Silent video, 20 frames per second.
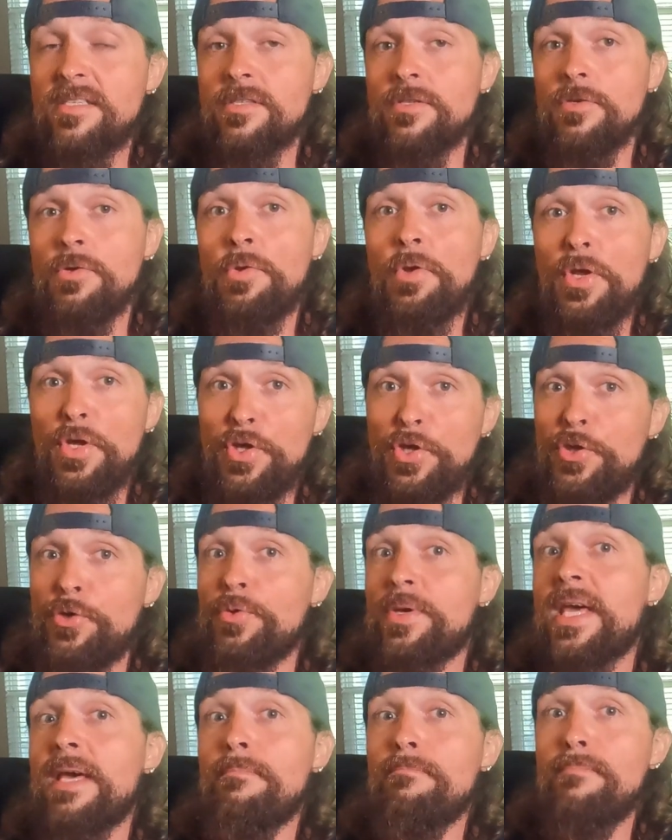suit,
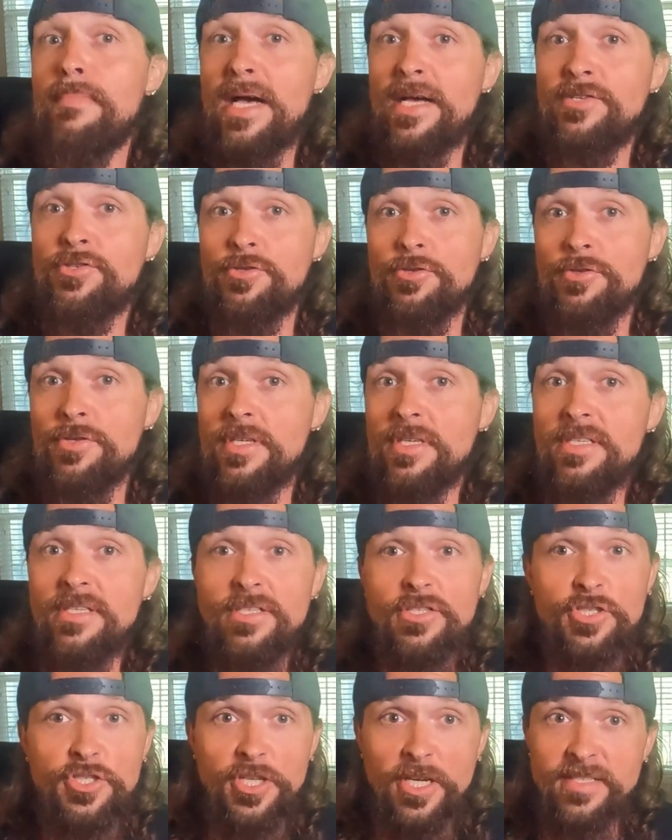you get measured
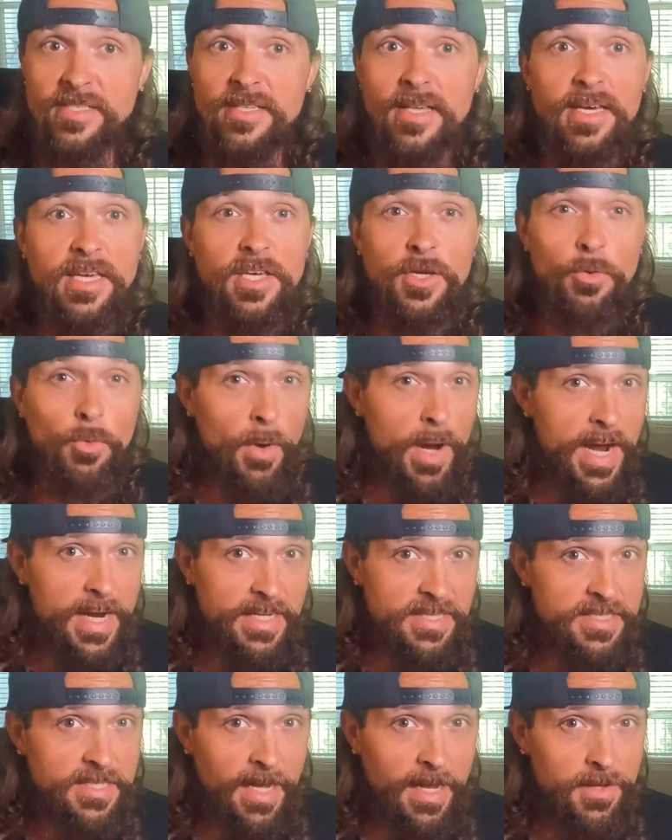just like you were
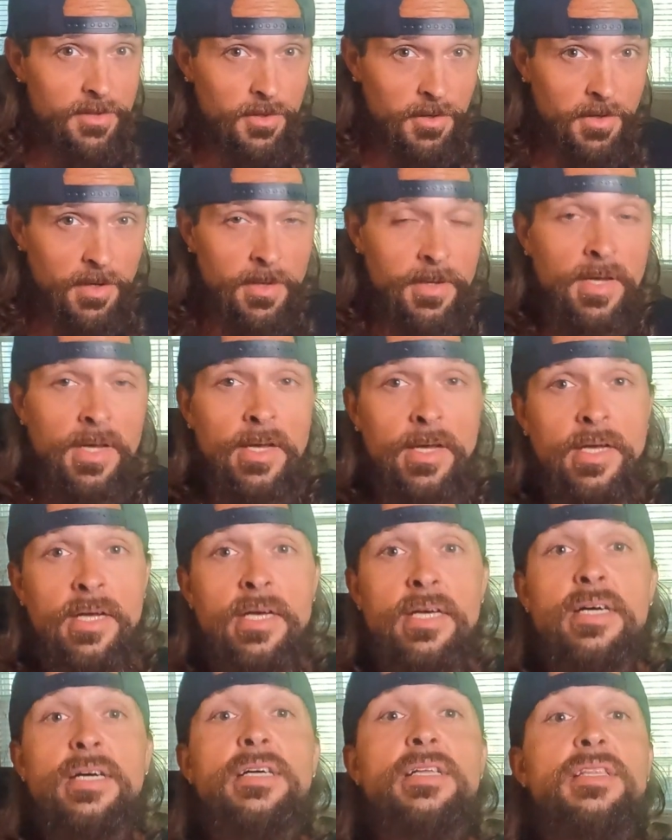at a tailor.
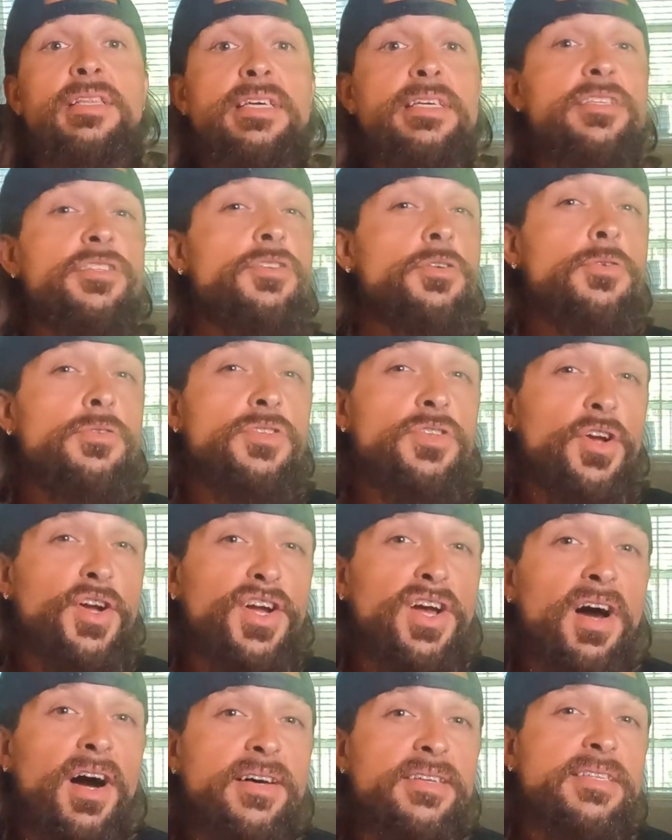These suits are
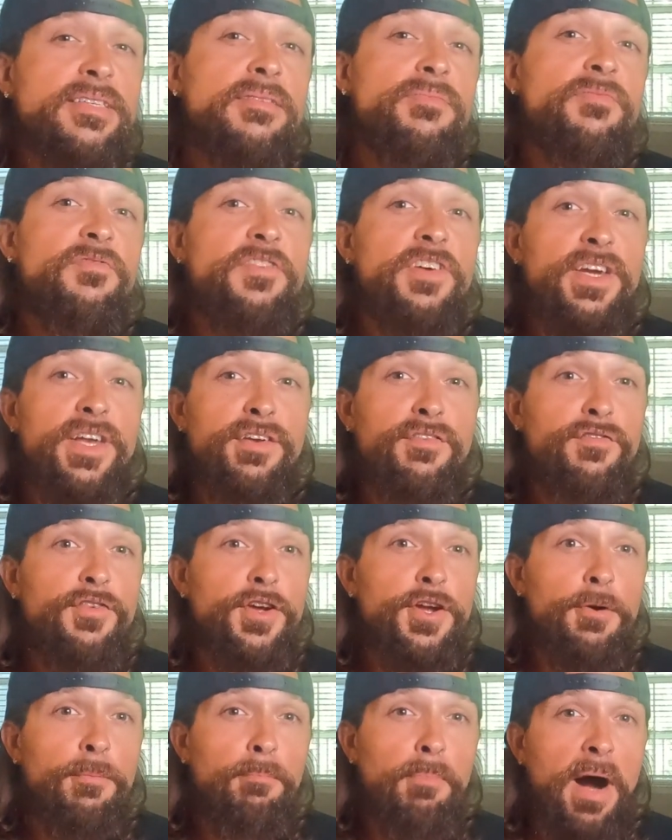custom fitted
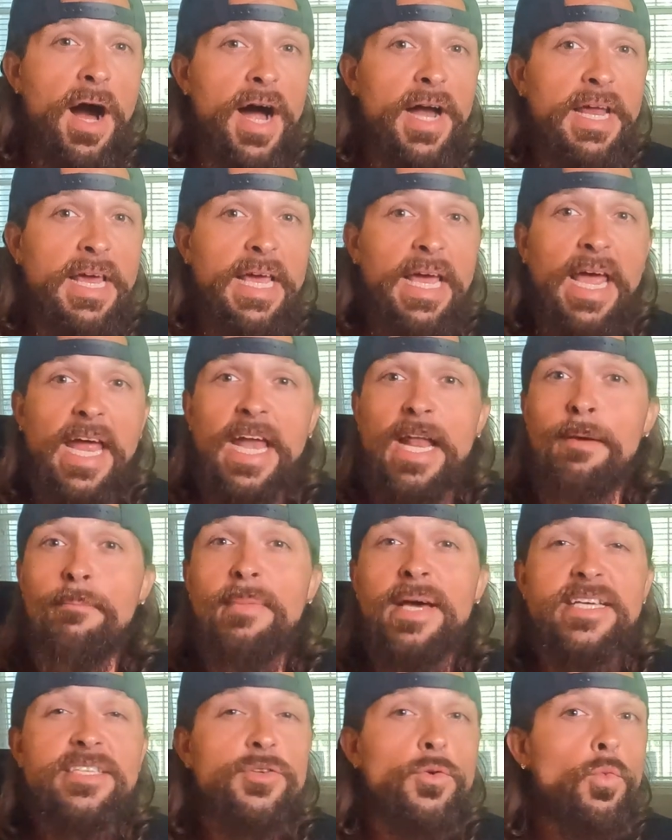for your body, and it
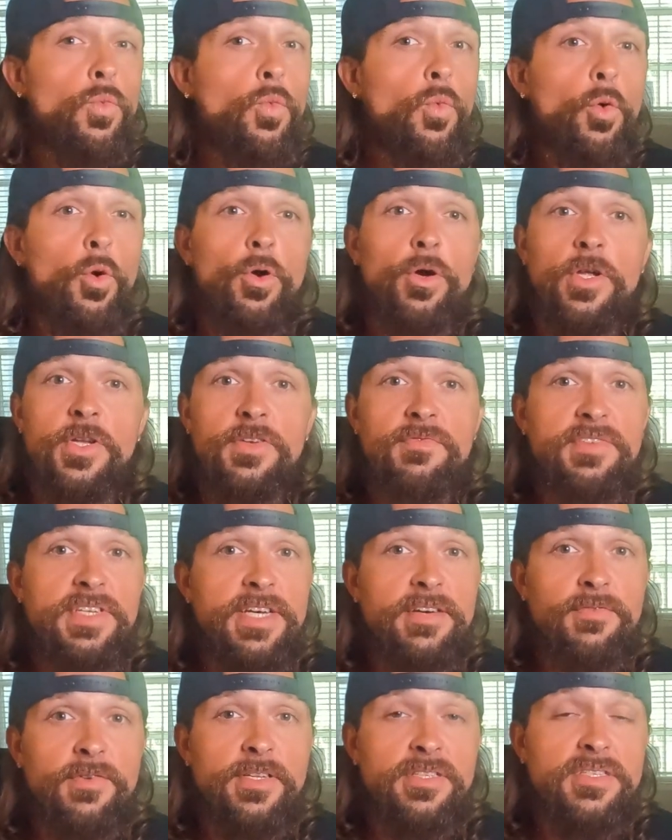makes a world of
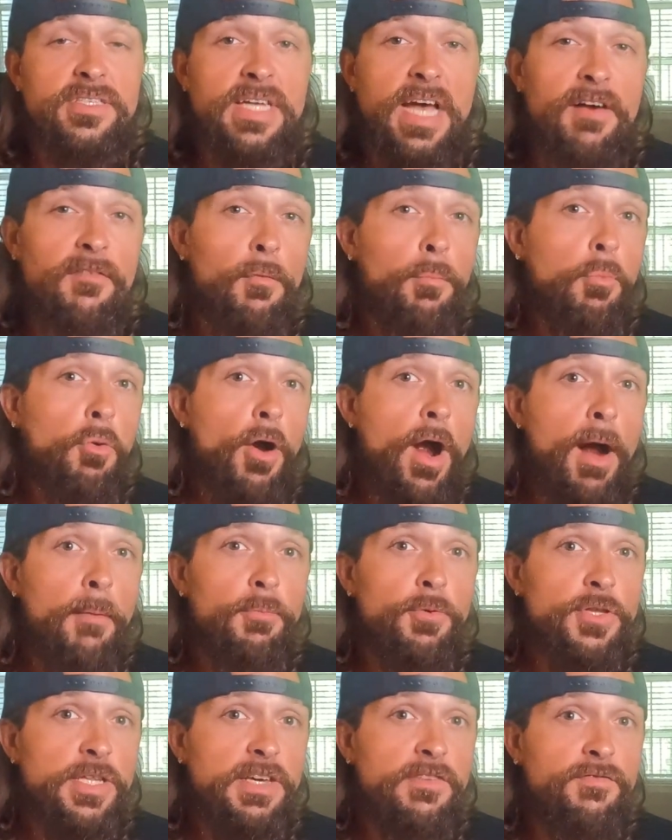difference to have a
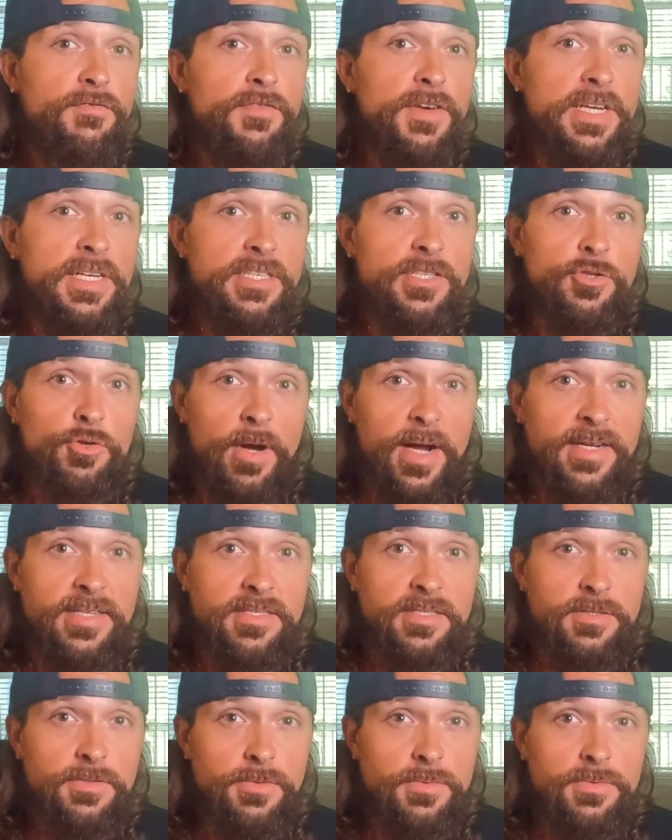properly fitted dry
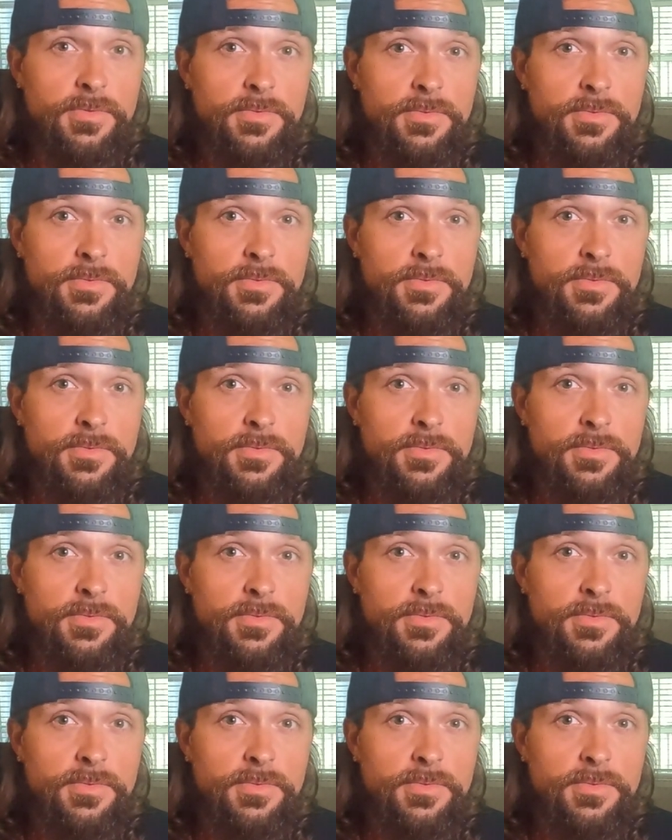suit.